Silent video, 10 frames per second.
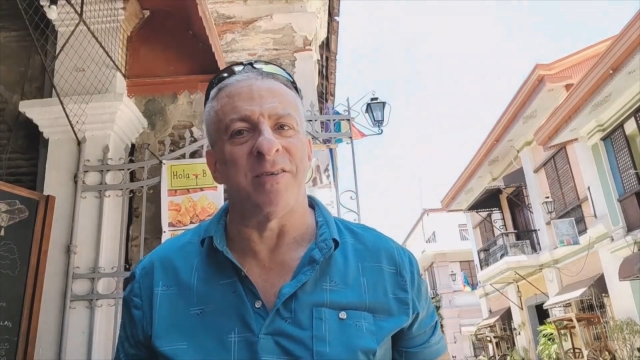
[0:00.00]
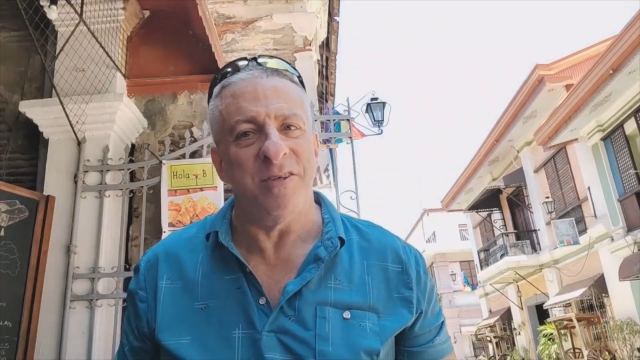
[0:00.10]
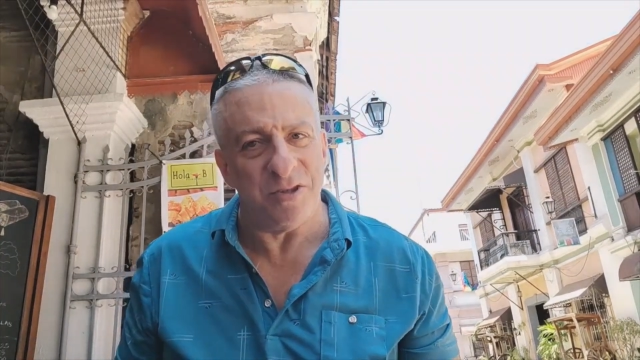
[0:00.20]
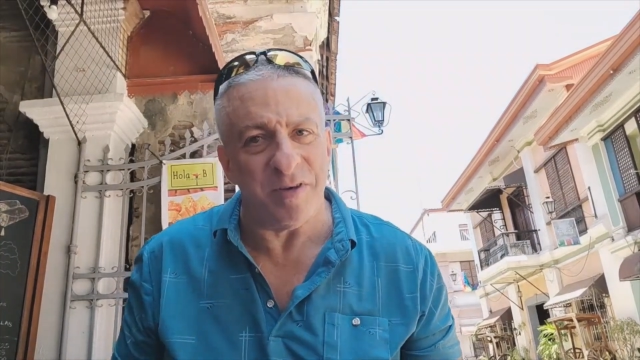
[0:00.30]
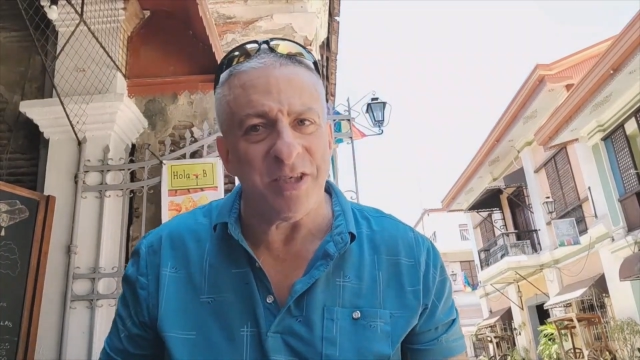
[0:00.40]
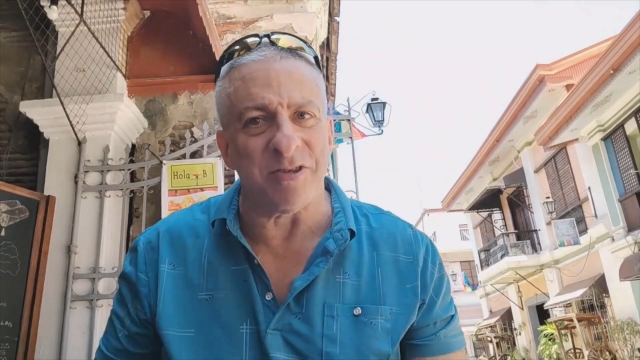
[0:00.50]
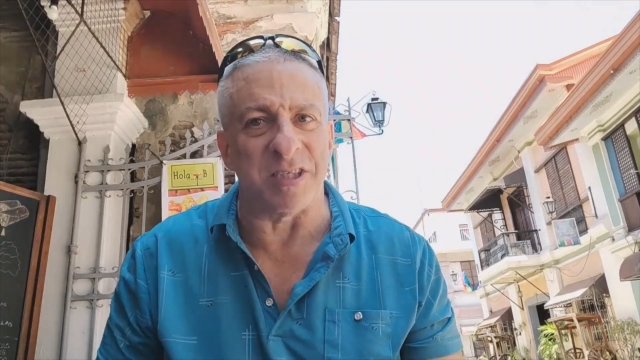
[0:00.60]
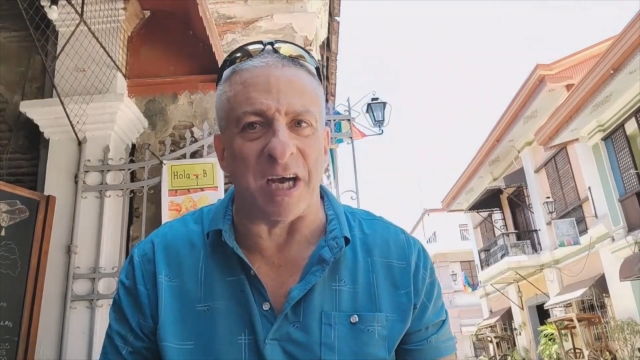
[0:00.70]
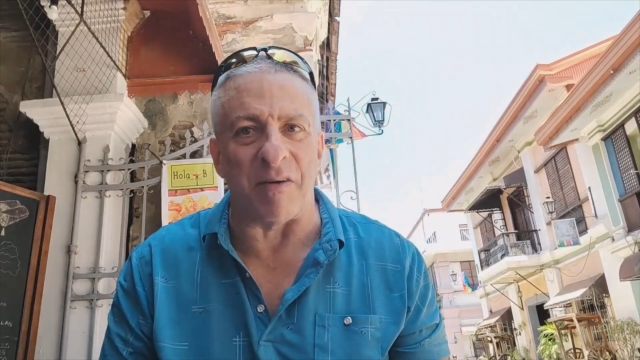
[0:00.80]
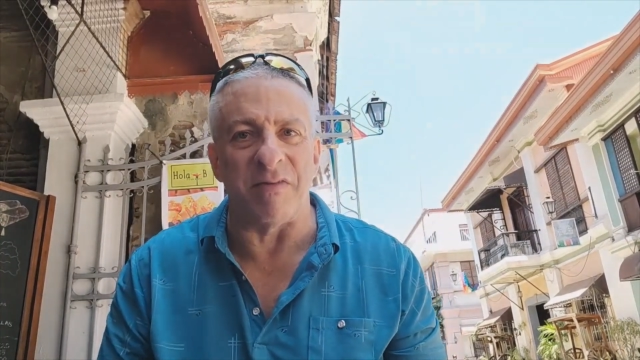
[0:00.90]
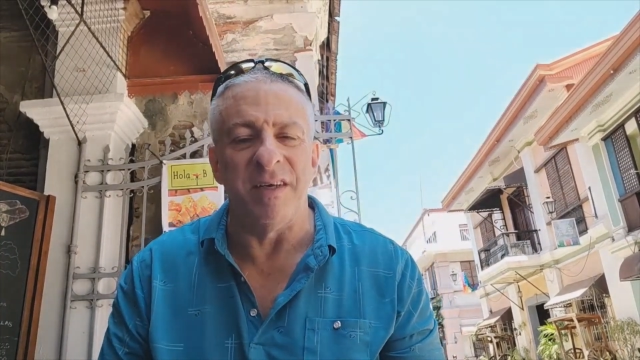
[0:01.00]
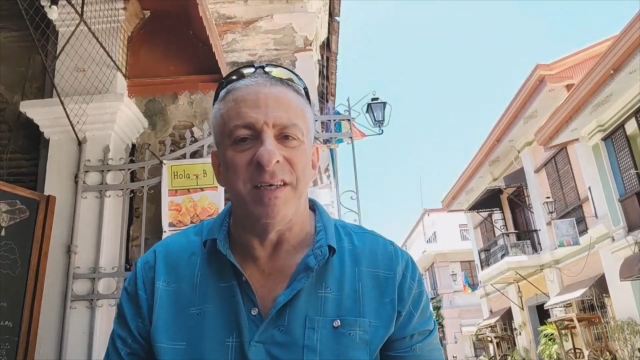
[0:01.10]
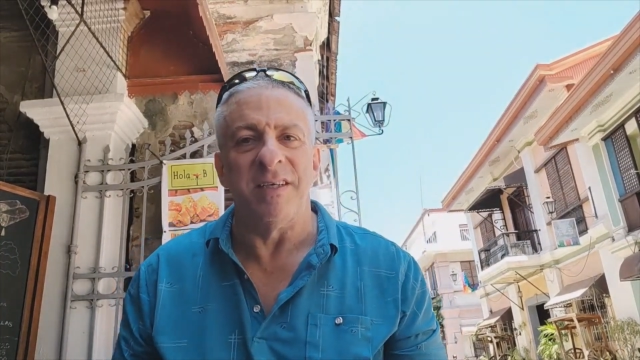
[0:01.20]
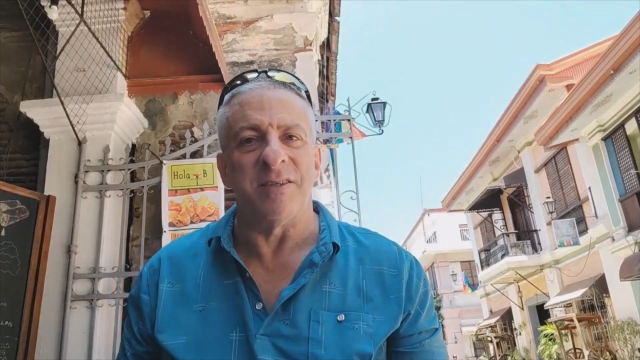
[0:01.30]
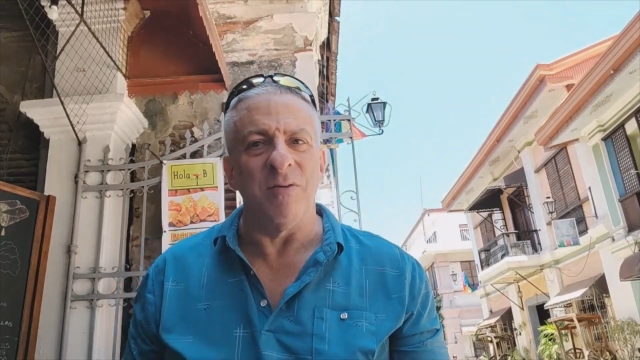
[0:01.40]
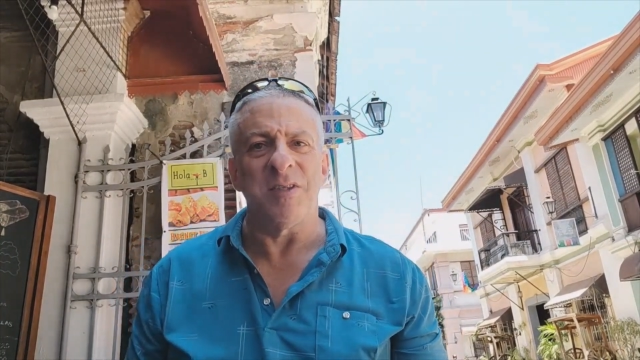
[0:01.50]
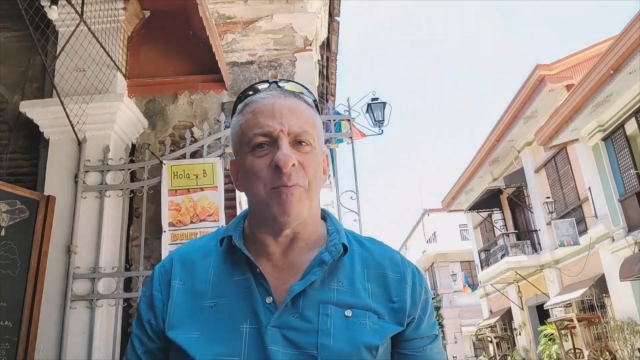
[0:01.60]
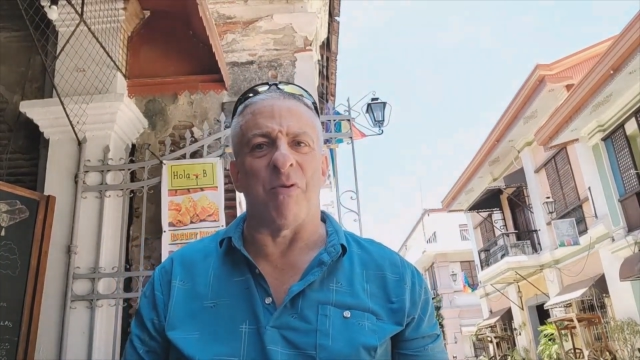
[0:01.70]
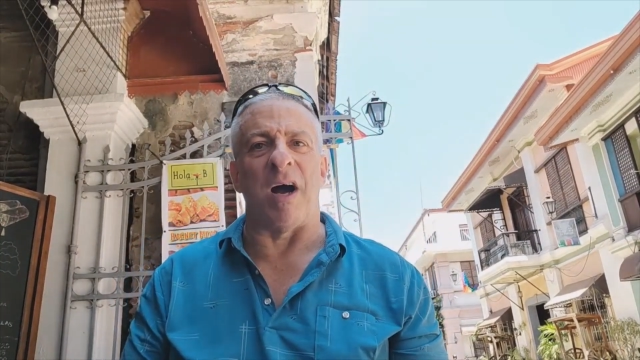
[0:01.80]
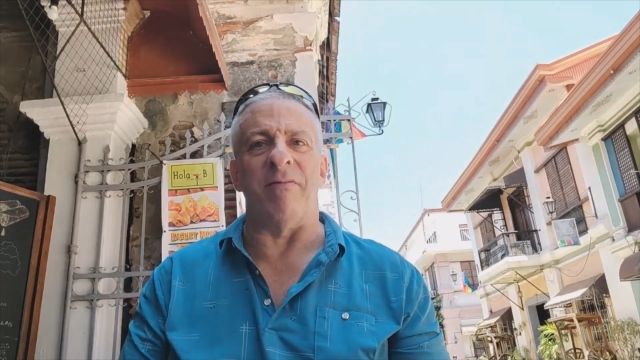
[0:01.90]
Treat yourself. Don't
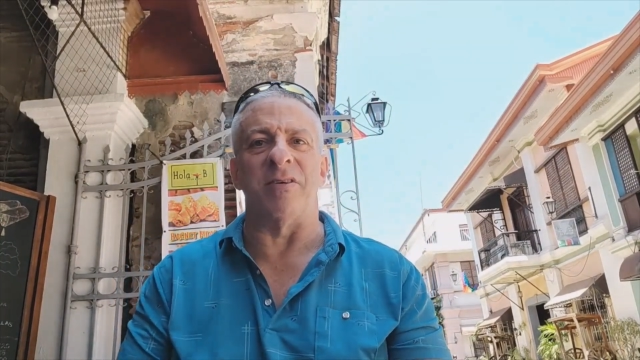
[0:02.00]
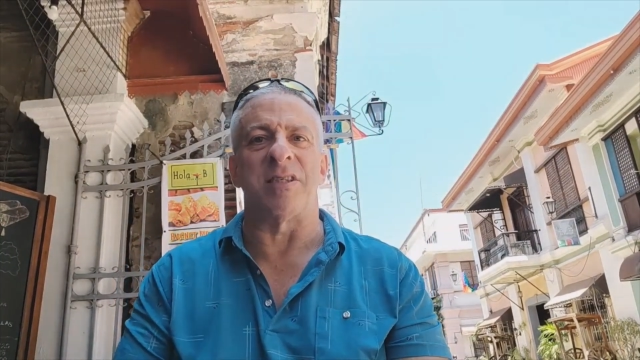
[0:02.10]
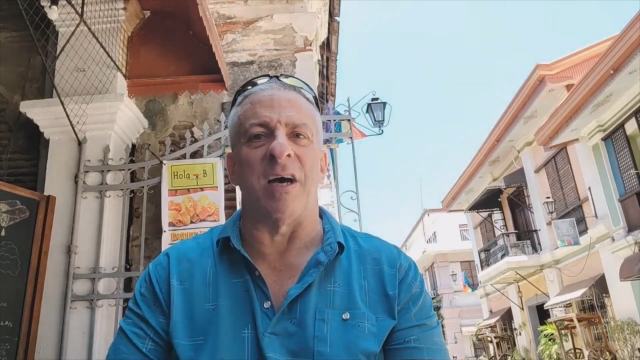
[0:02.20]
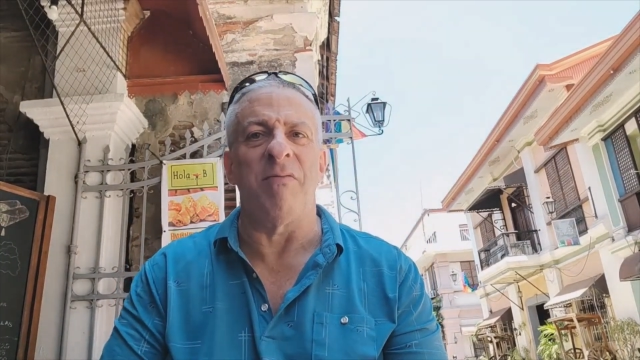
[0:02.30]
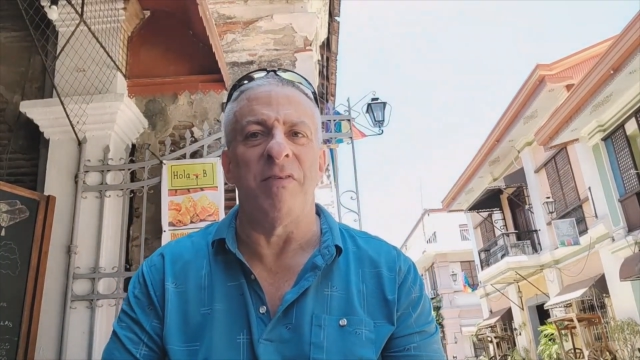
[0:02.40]
deprive yourself.